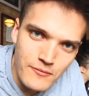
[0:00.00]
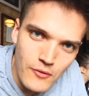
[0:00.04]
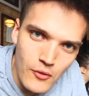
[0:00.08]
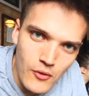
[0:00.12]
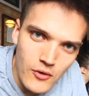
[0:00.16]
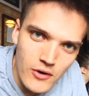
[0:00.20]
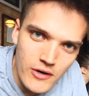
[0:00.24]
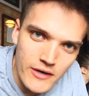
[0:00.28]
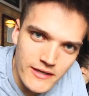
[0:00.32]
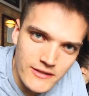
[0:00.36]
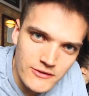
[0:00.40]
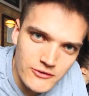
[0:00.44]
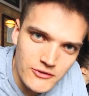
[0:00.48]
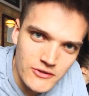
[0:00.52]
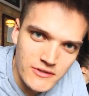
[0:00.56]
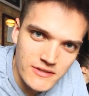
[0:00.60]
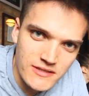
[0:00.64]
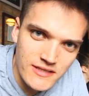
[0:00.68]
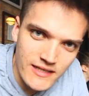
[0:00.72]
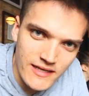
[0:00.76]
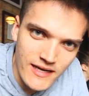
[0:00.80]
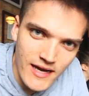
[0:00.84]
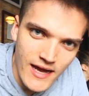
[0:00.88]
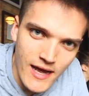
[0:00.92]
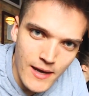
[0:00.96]
more
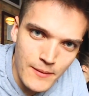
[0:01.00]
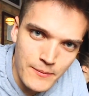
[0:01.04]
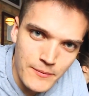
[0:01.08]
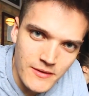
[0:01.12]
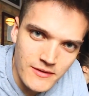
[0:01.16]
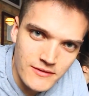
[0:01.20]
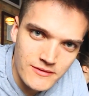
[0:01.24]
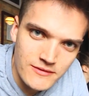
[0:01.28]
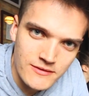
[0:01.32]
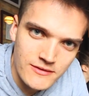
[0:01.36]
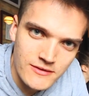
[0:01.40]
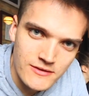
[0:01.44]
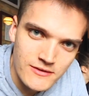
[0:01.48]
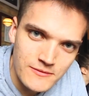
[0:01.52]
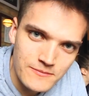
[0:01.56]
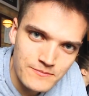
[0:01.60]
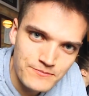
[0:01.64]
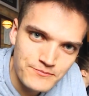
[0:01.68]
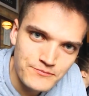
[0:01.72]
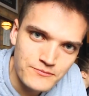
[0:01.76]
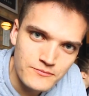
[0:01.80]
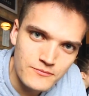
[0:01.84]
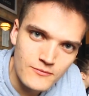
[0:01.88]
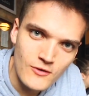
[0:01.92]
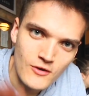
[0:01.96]
interesting happens,
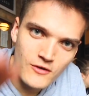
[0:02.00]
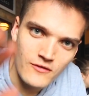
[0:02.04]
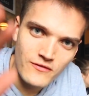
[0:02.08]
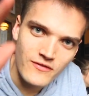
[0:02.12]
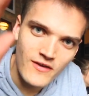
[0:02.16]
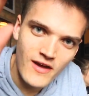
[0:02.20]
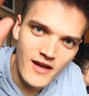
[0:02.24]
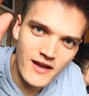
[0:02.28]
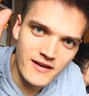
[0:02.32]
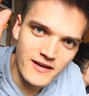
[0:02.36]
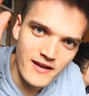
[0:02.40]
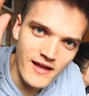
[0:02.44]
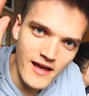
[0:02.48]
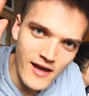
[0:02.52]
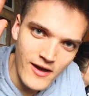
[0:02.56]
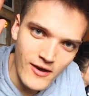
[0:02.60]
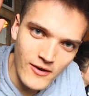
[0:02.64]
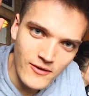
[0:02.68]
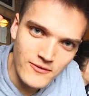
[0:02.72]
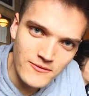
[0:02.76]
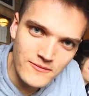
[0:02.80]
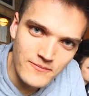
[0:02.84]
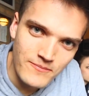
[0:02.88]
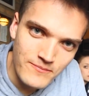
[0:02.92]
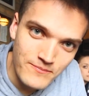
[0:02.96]
you'll find
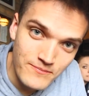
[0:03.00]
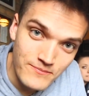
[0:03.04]
out